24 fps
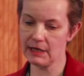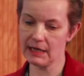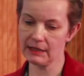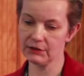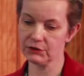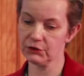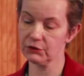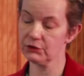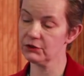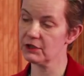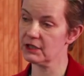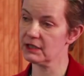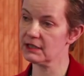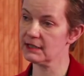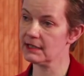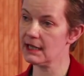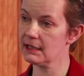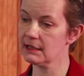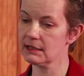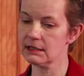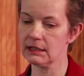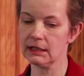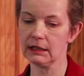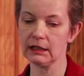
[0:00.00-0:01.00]
and
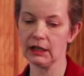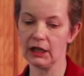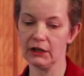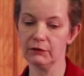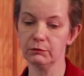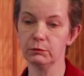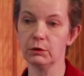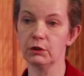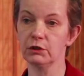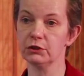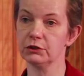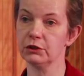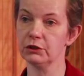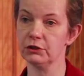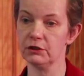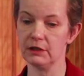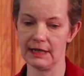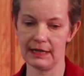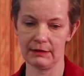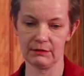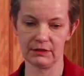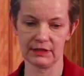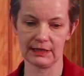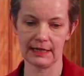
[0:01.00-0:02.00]
understanding of what good and
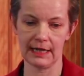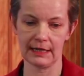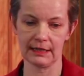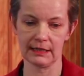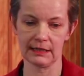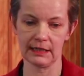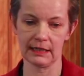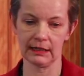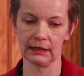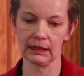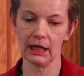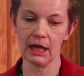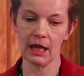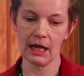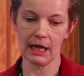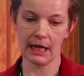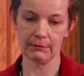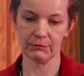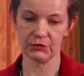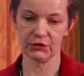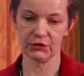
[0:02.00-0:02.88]
outstanding um,